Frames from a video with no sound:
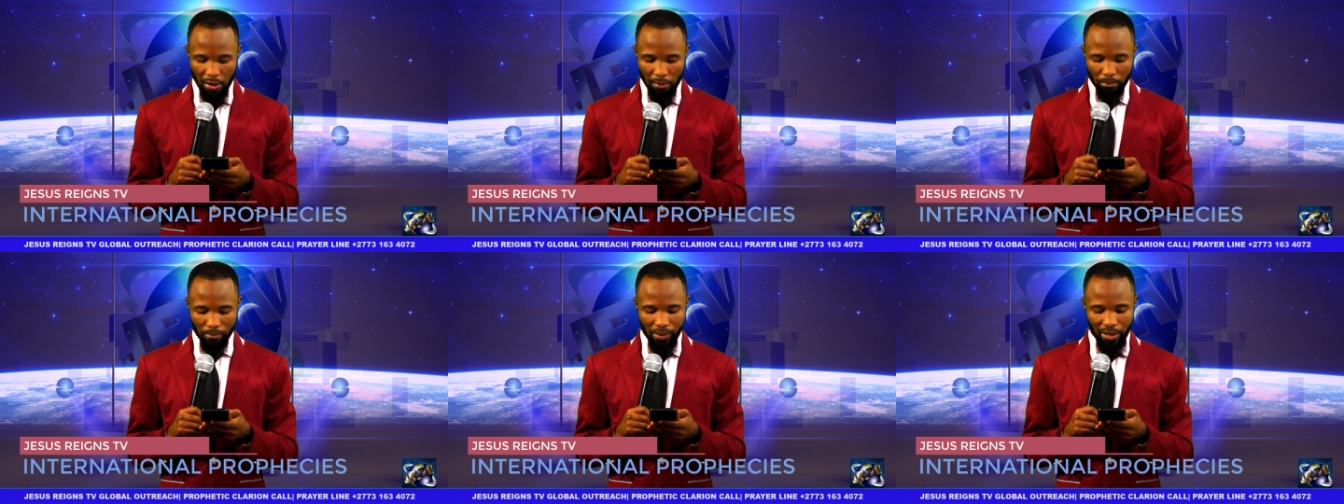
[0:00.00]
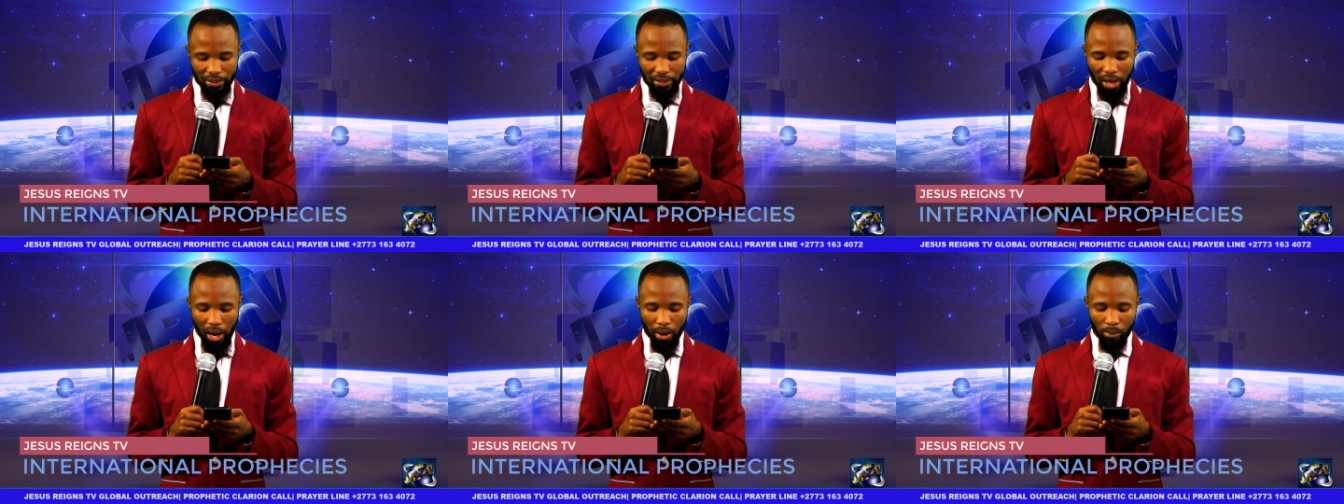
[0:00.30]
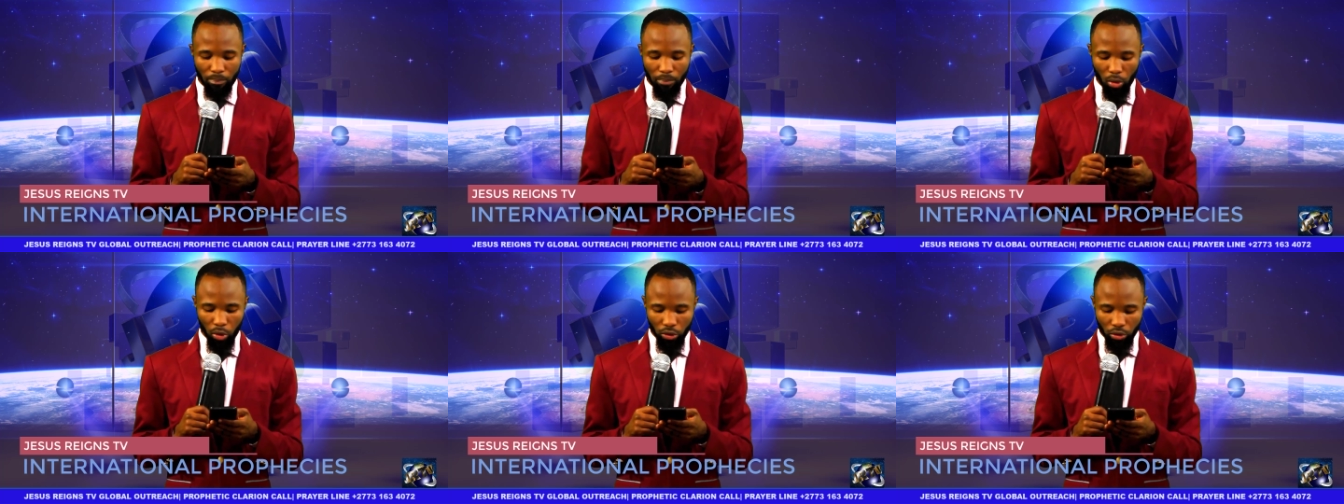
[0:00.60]
but
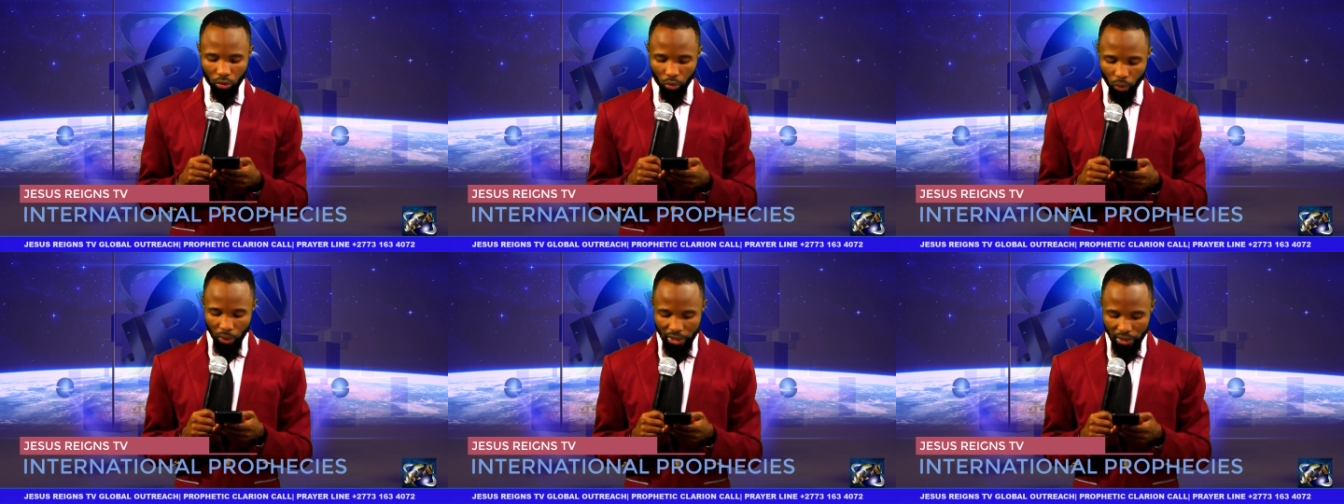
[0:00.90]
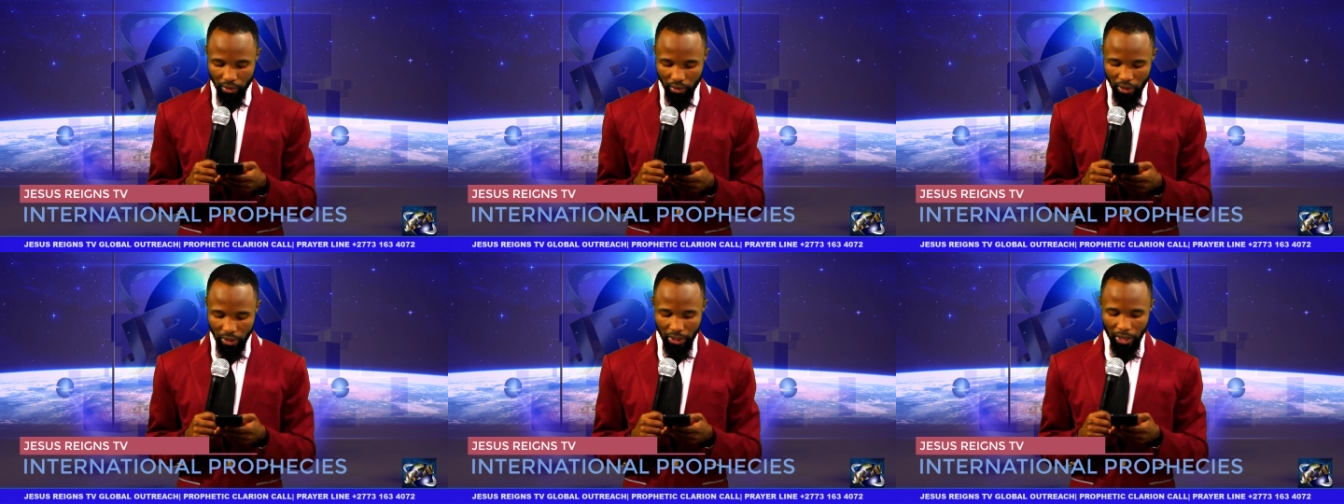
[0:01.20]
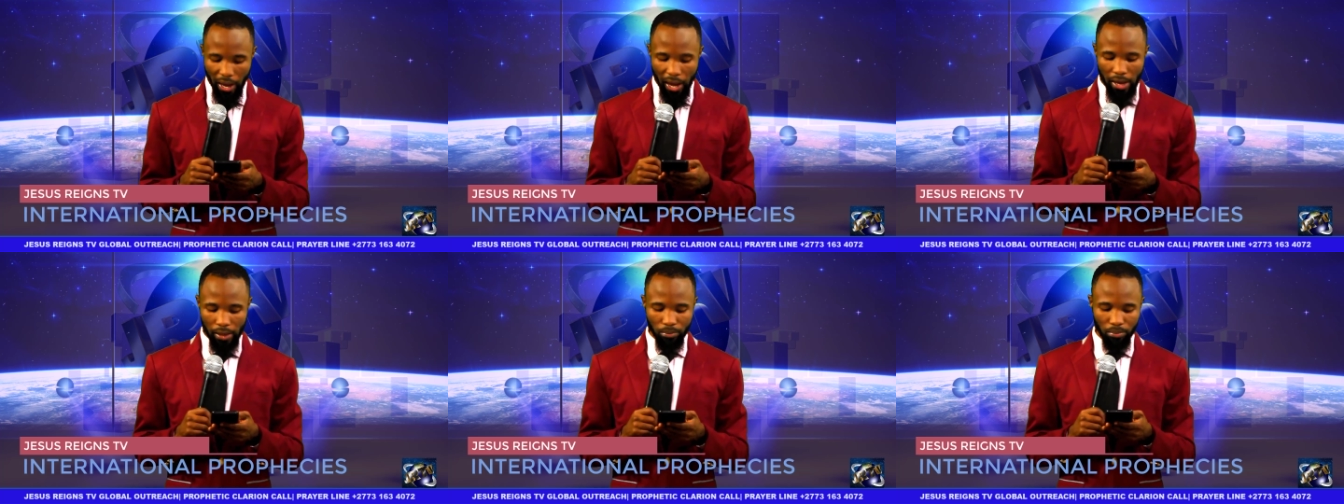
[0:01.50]
upon
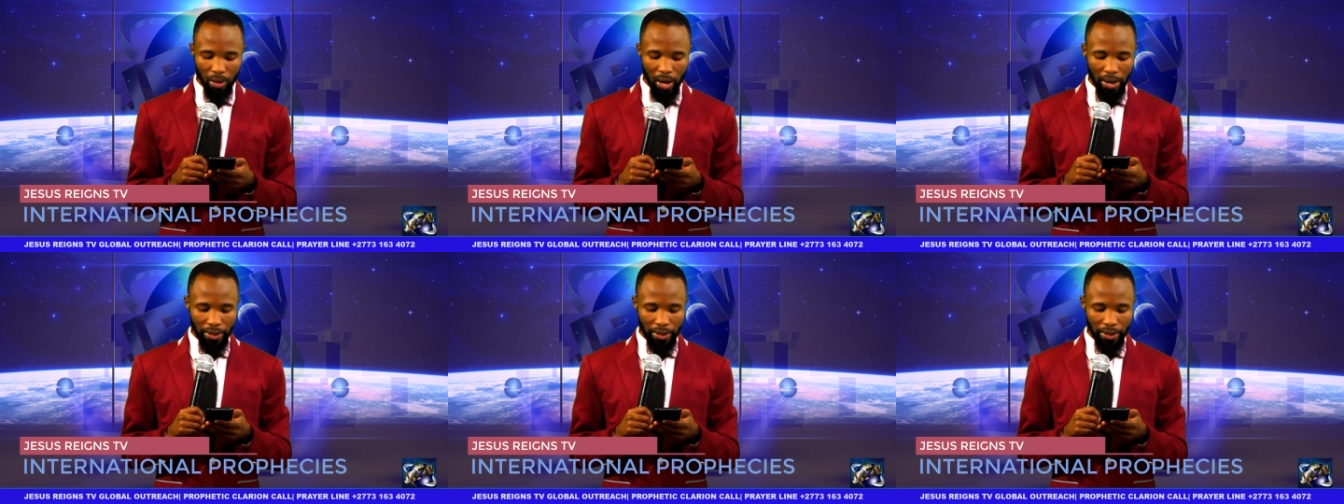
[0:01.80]
waking up